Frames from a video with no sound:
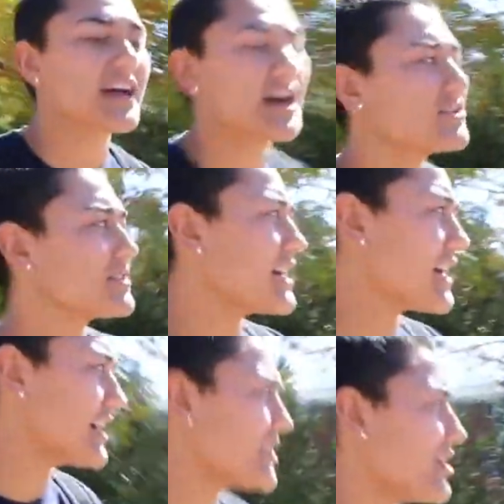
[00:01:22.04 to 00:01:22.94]

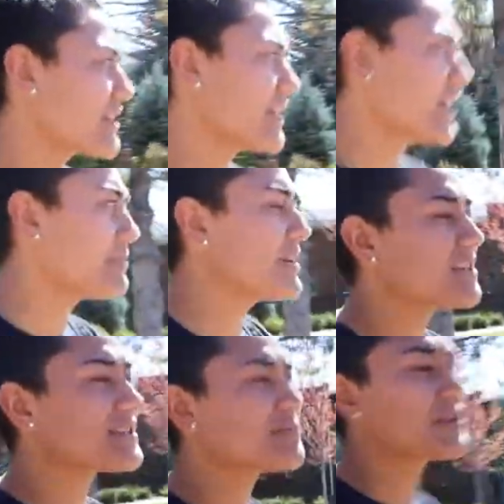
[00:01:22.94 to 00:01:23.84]
outside on
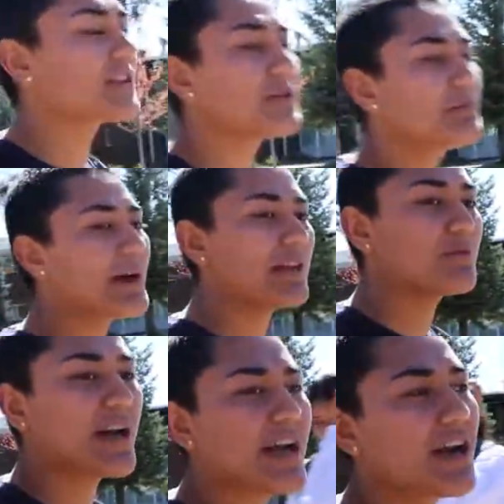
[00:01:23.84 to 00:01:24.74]
campus. We're in the little
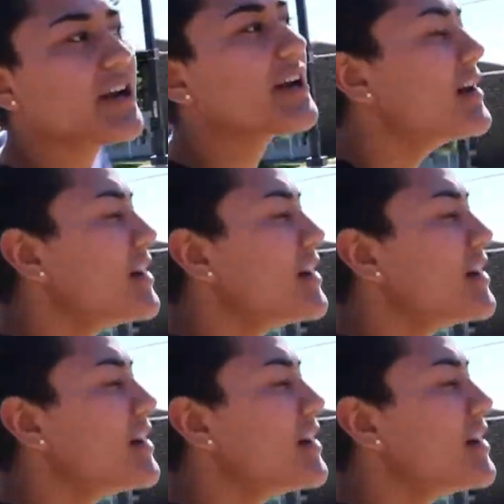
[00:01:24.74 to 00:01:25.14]
Pedway area.